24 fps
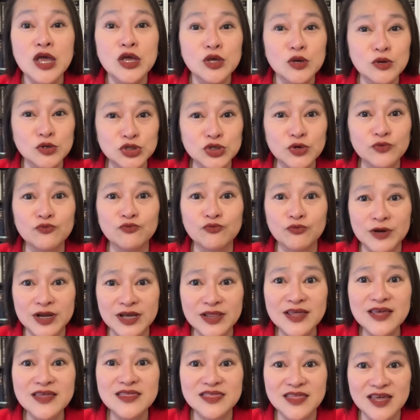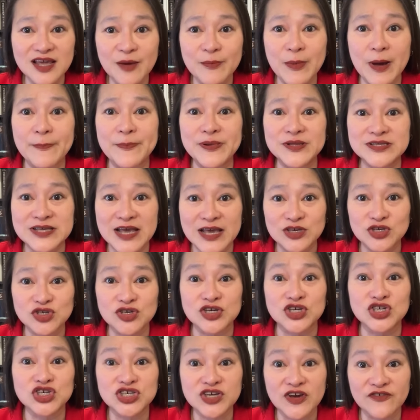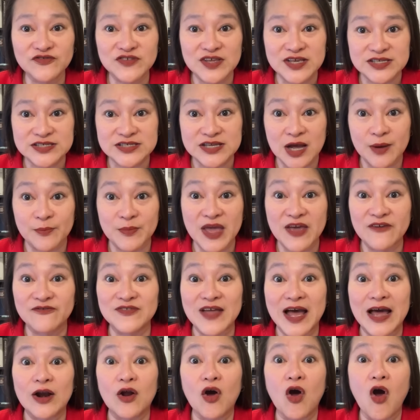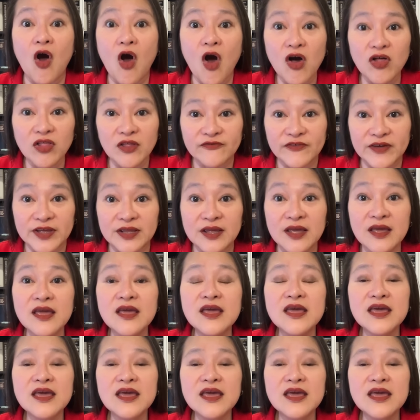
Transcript: you should really think about potentially shifting some, if not all of it,